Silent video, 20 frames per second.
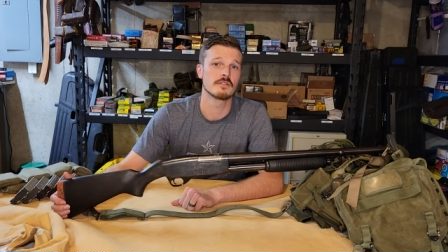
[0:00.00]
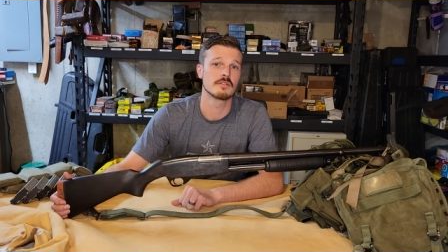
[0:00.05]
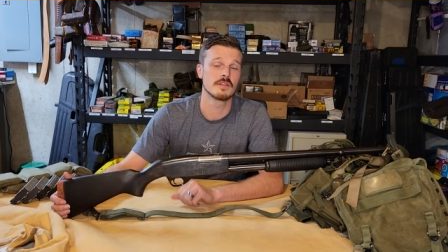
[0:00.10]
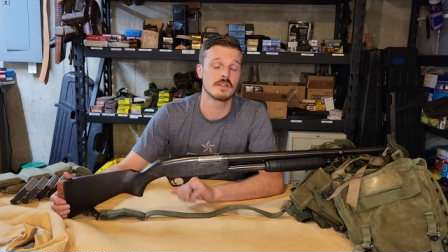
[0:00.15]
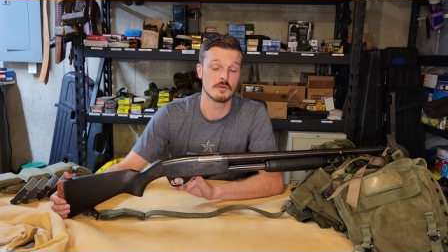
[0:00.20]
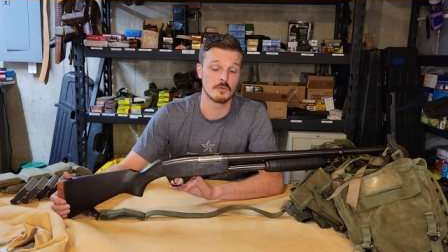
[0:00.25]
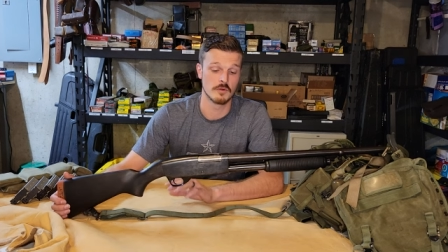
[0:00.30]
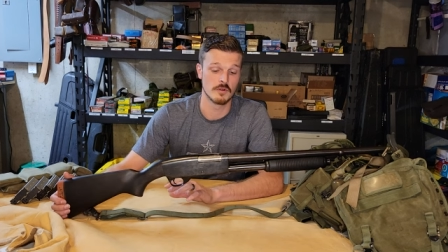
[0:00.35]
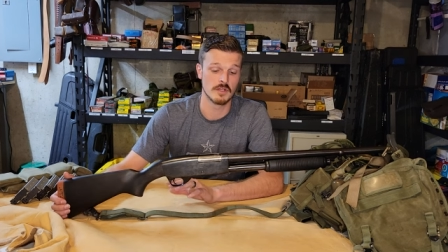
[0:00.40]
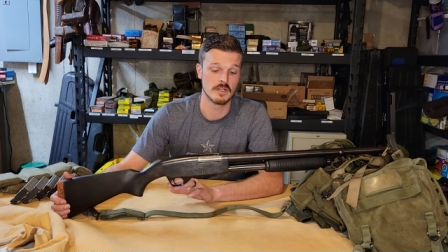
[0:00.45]

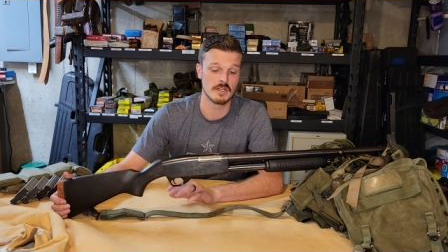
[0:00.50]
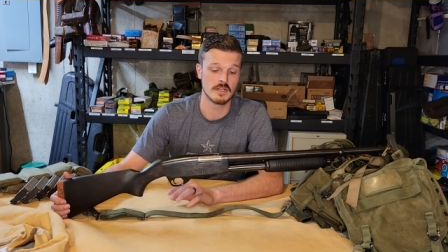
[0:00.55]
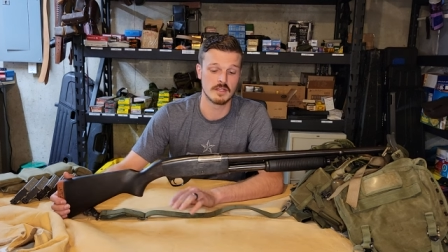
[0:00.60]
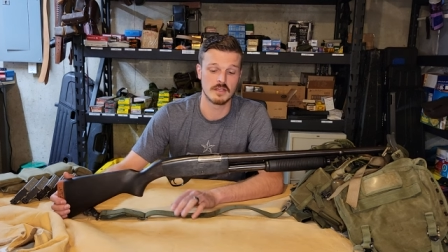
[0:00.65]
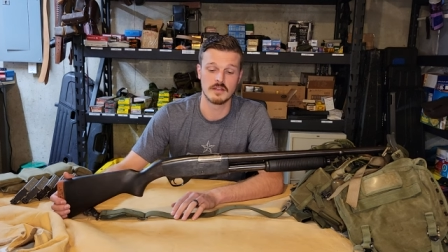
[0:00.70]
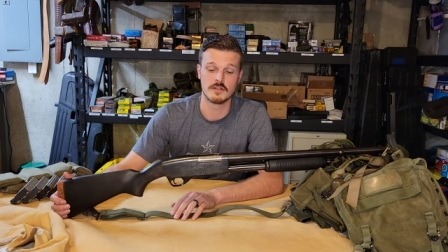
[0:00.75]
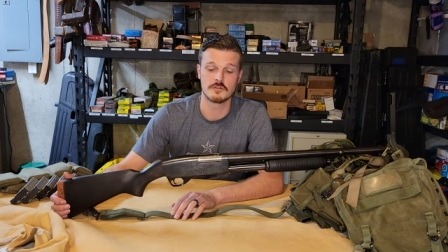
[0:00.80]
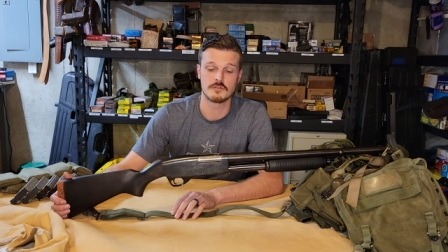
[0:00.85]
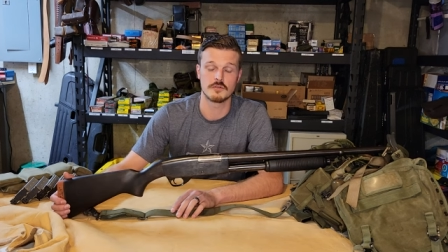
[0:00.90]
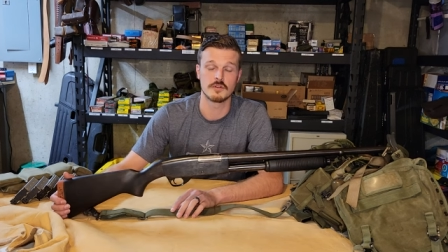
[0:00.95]
that were in
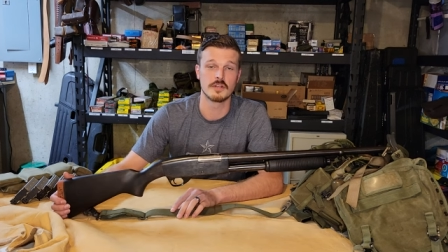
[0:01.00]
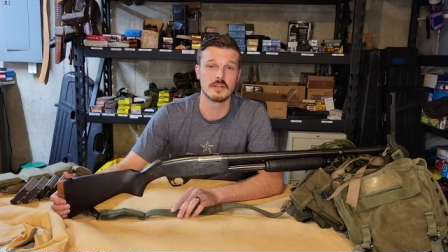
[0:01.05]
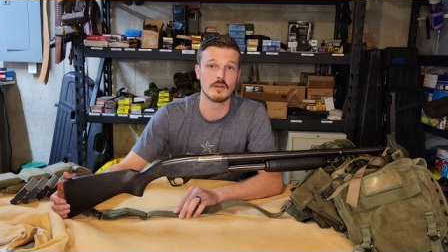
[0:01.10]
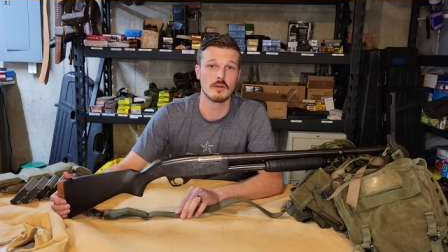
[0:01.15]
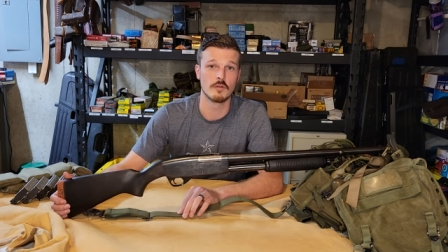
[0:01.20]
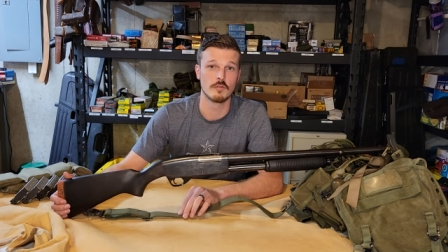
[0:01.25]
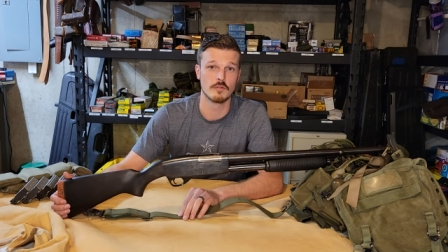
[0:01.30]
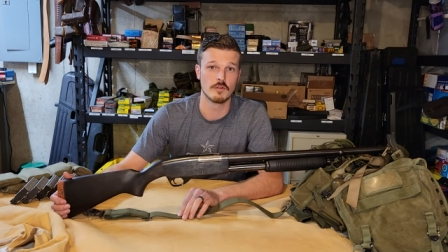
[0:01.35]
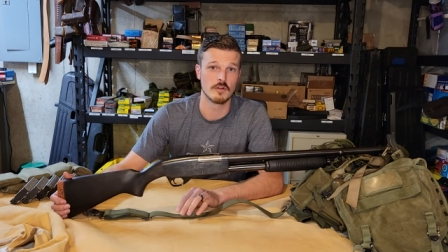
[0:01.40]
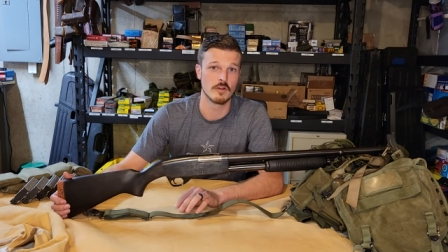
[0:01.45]
country
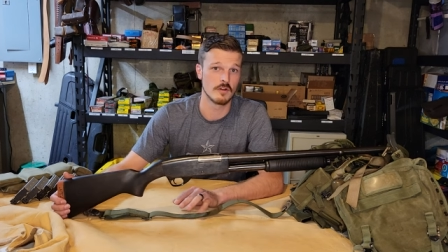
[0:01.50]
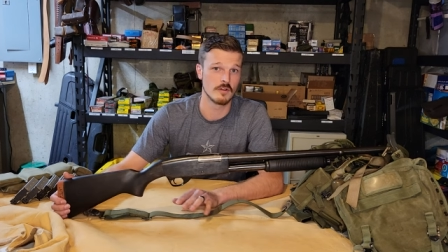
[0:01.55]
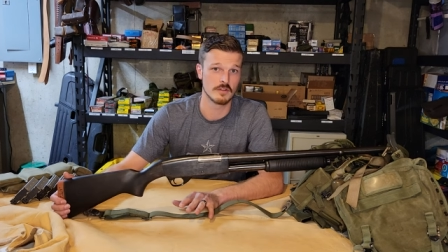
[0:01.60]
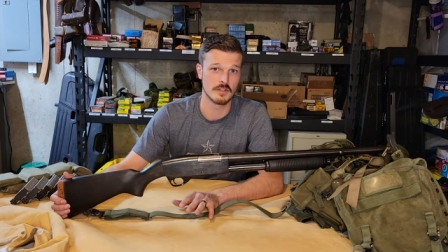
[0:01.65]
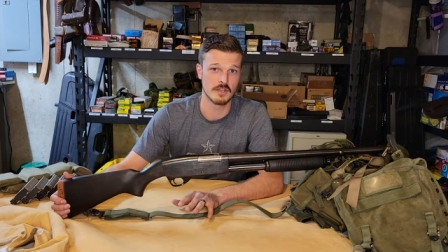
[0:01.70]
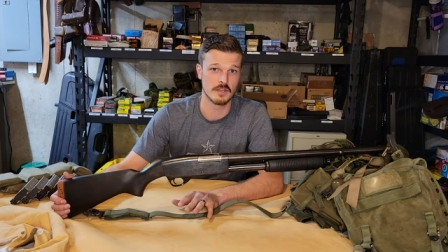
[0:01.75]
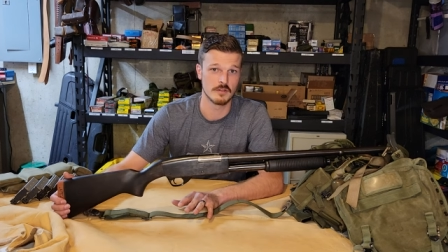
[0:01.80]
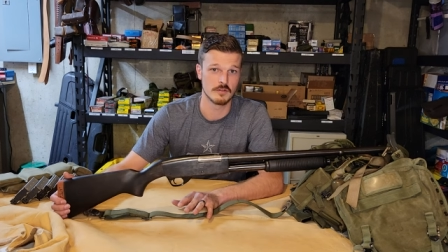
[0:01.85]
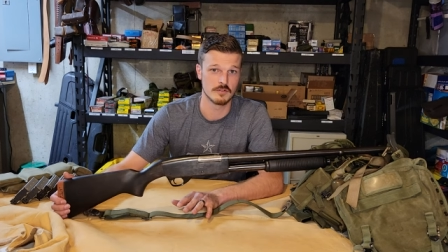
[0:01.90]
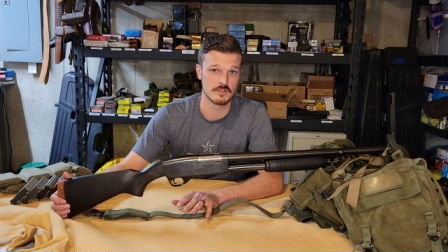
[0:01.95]
over all
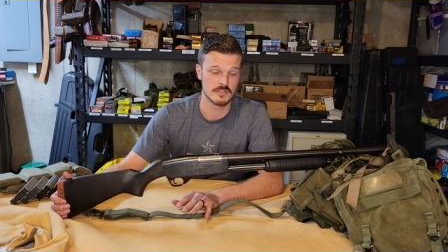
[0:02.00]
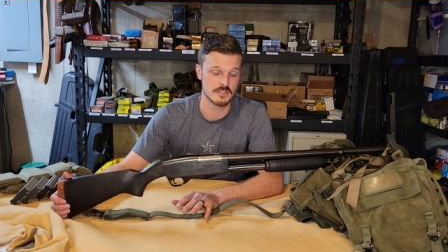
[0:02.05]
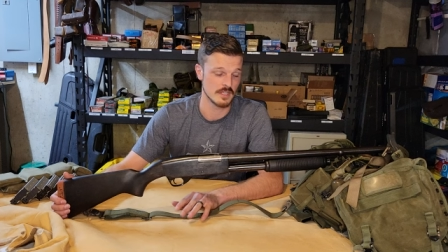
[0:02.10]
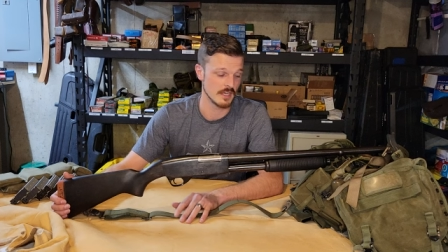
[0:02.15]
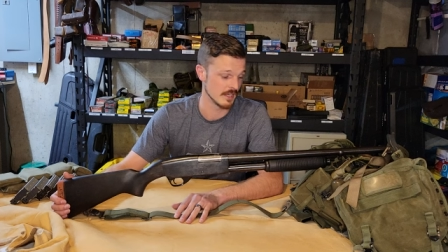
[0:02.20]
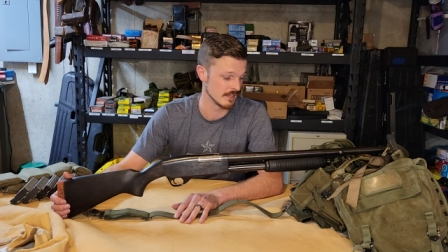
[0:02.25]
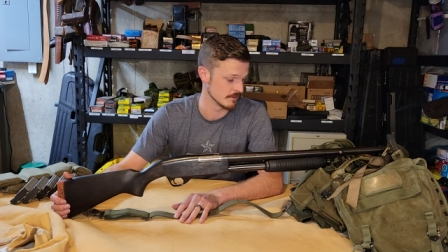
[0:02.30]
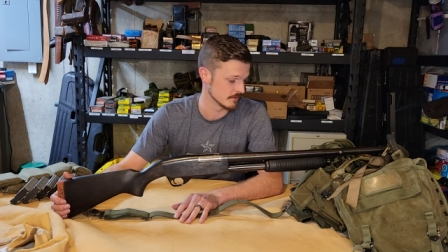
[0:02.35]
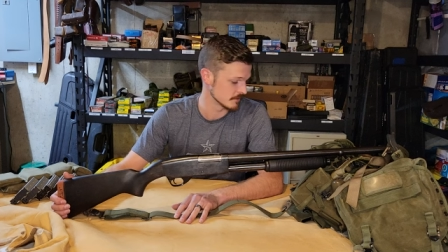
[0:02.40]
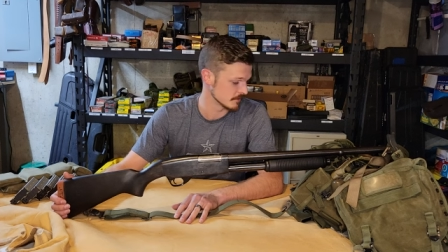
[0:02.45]
the other
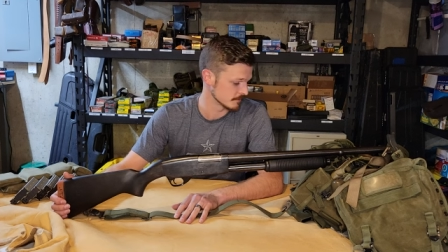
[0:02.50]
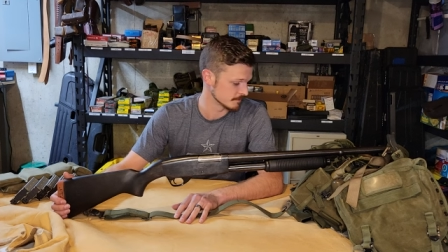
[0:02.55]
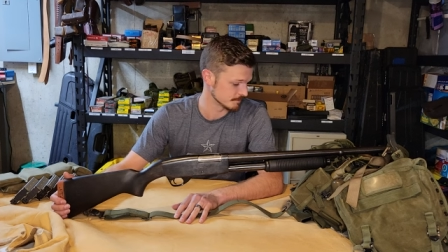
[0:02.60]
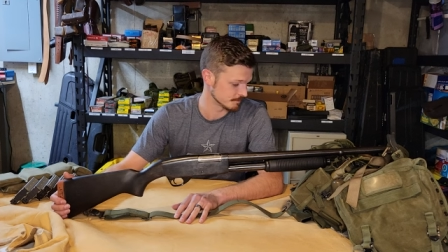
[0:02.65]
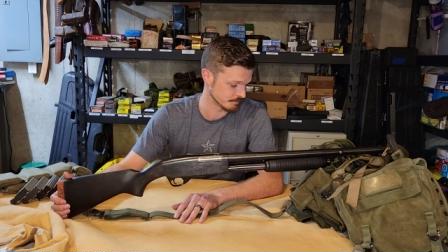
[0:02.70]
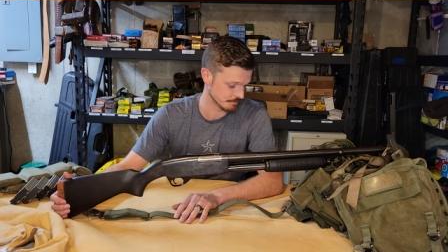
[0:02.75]
styles.